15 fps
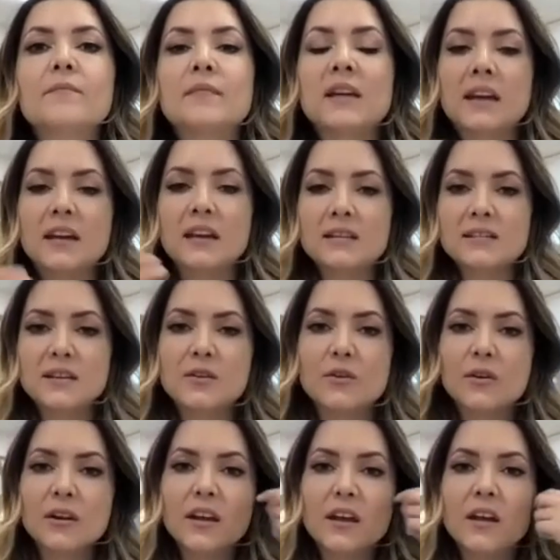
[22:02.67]
like I said
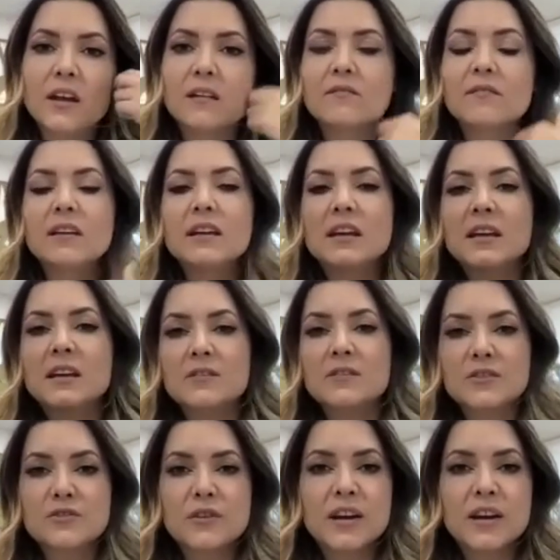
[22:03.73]
earlier, in
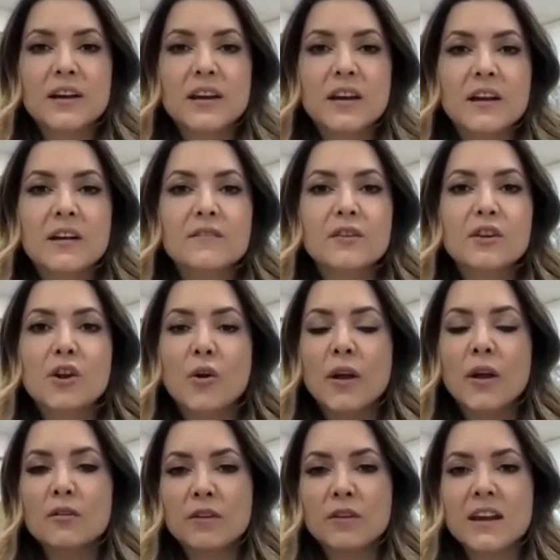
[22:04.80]
Australia, the
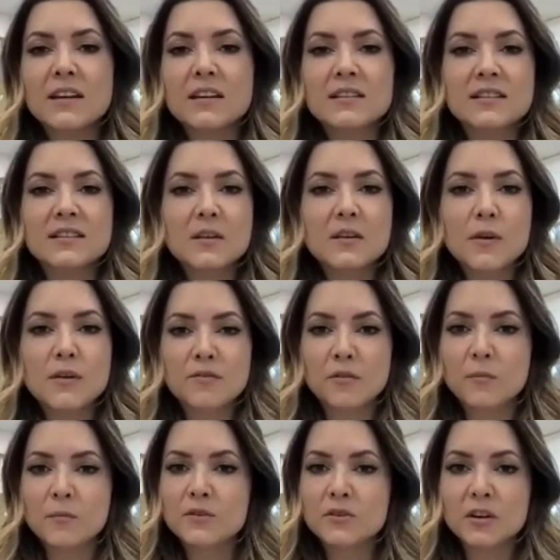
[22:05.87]
going rate is anywhere
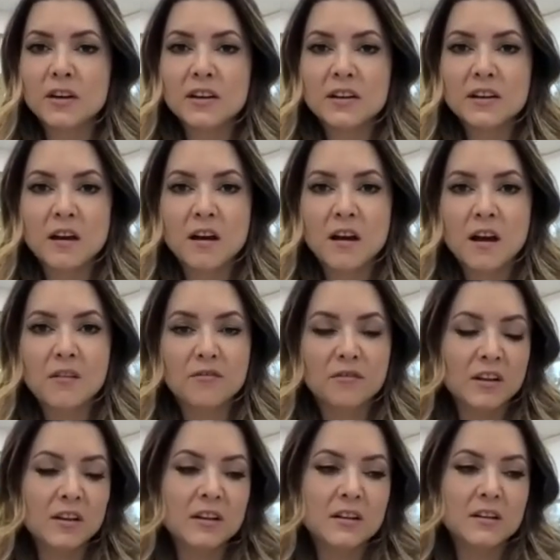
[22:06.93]
from $1.50
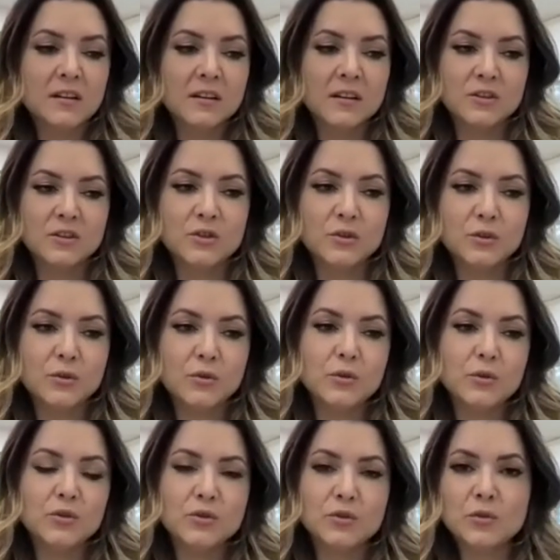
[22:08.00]
to
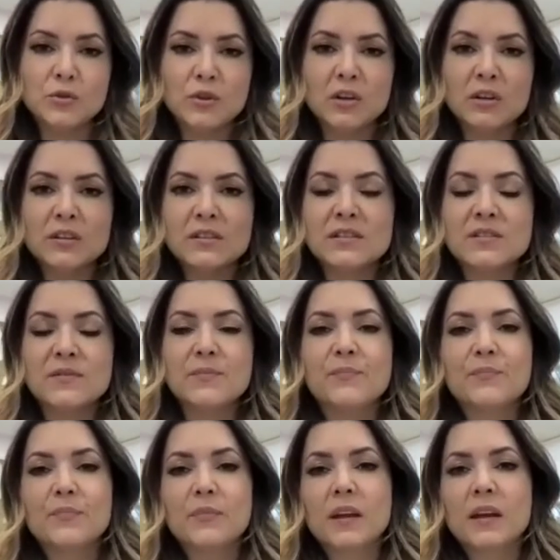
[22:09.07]
$2.
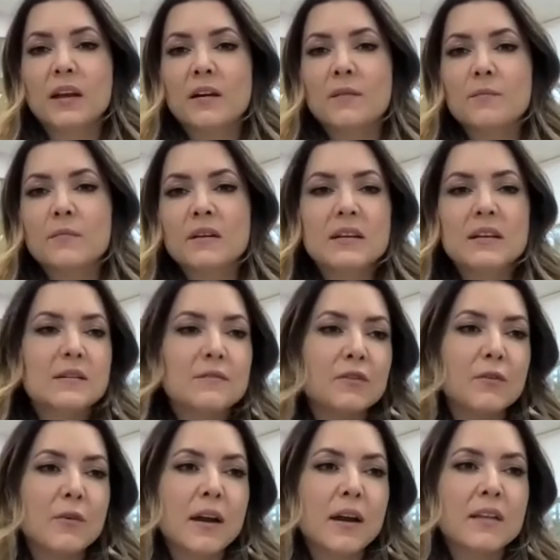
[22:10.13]
If
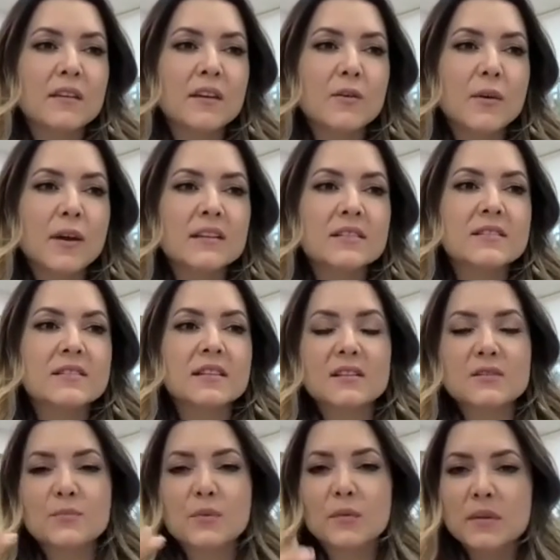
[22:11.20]
you are in the US,
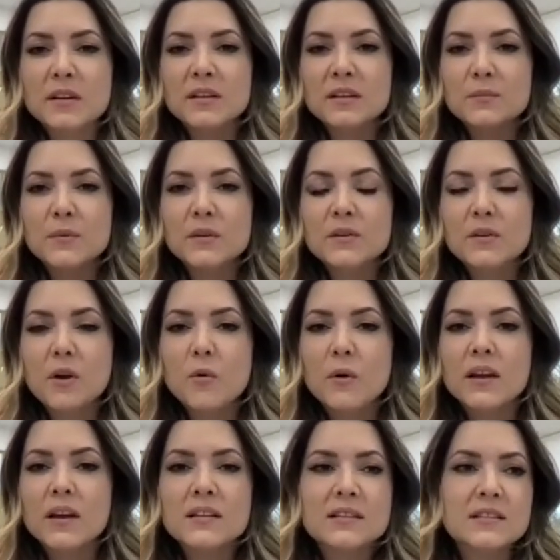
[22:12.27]
it's probably a little bit
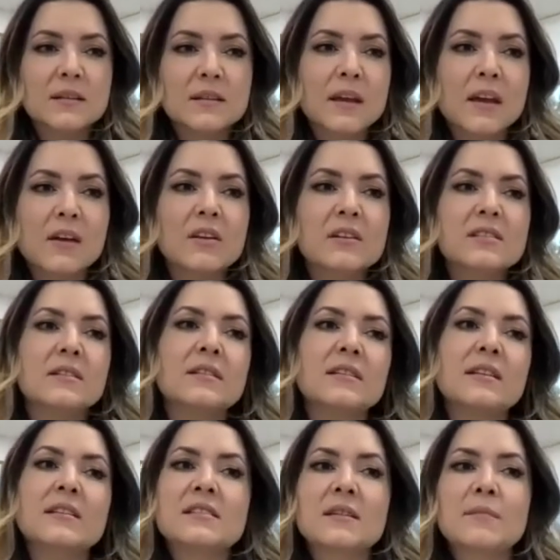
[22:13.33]
lower in some areas, and
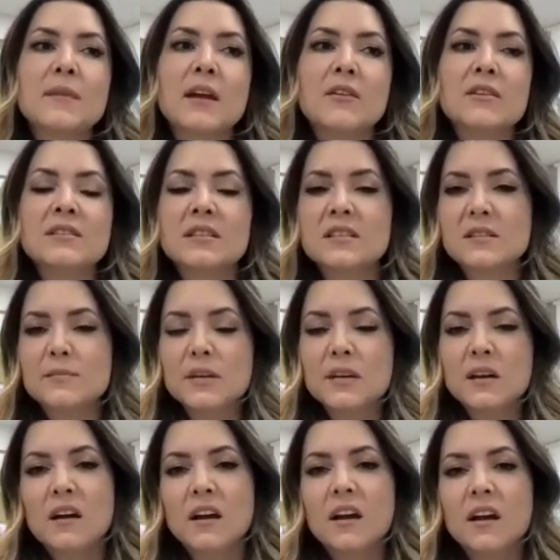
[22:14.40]
in some areas it's a bit
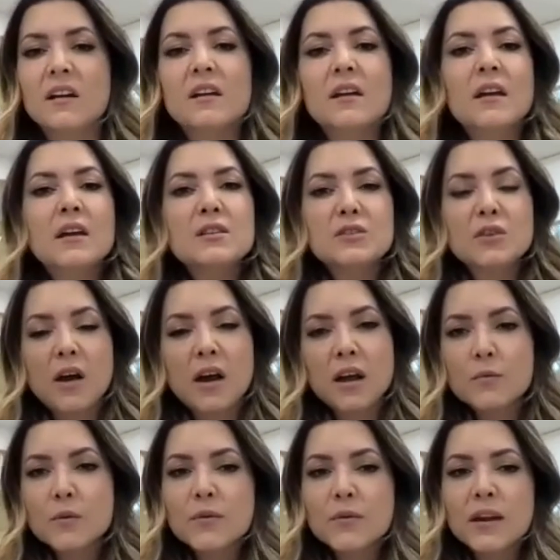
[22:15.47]
higher. So I
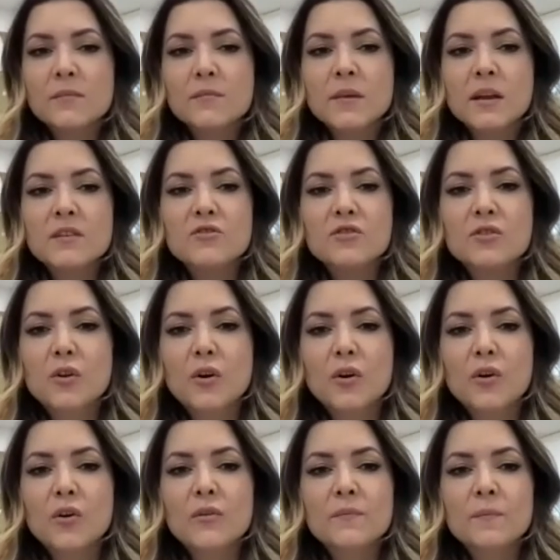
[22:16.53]
would recommend you go